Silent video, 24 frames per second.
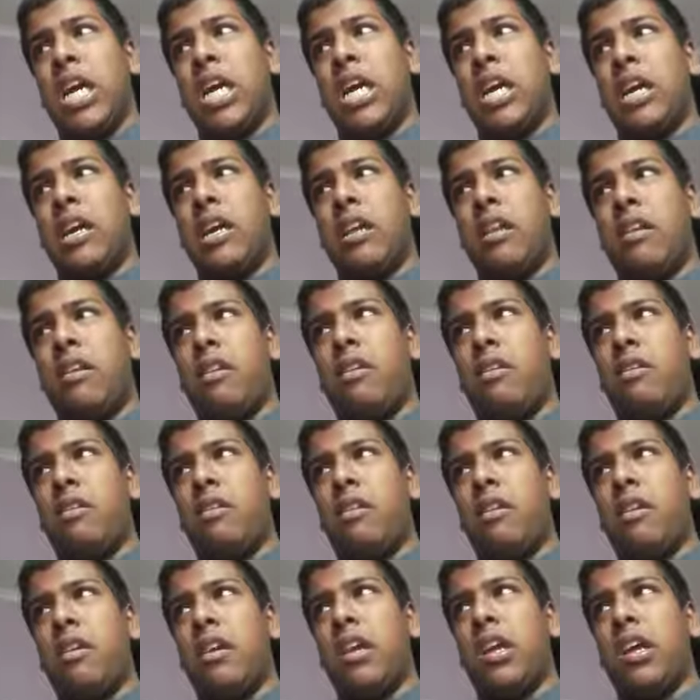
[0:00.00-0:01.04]
And,
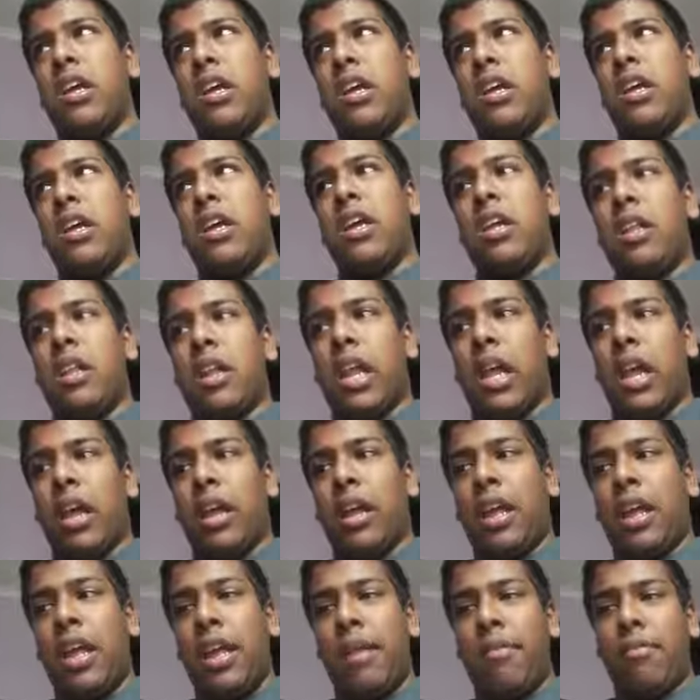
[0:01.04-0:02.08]

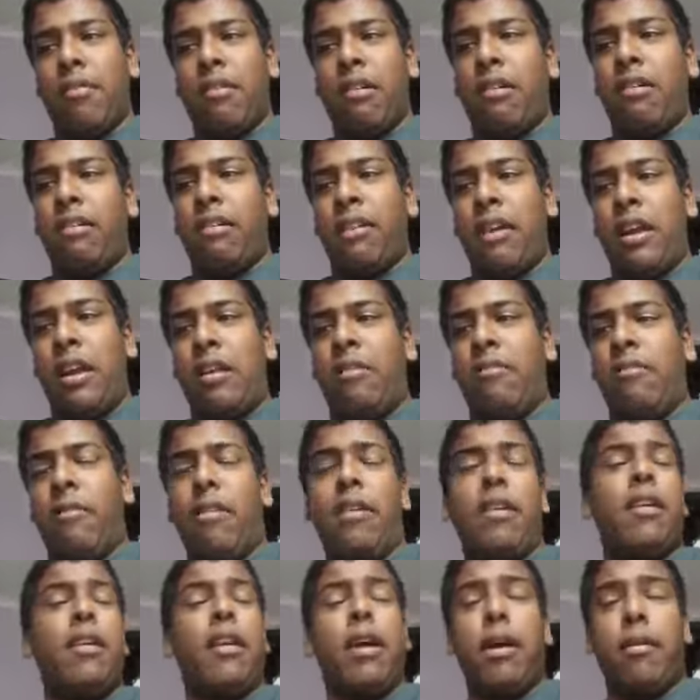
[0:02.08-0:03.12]
like Keemstar said,
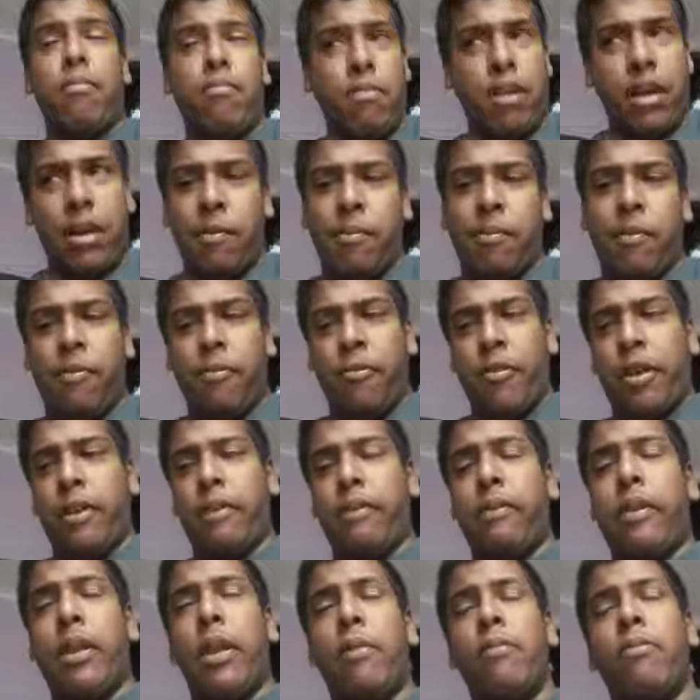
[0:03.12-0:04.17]
and I'm a
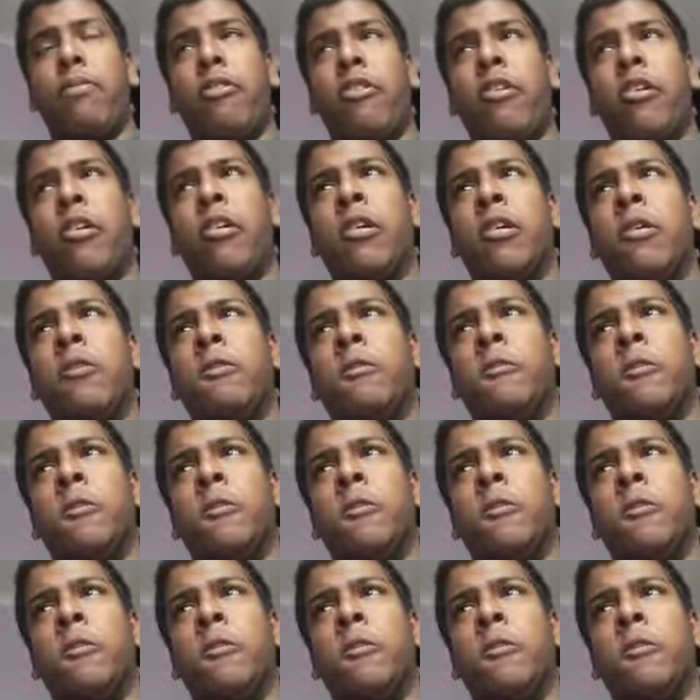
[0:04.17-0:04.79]
fan of Keemstar,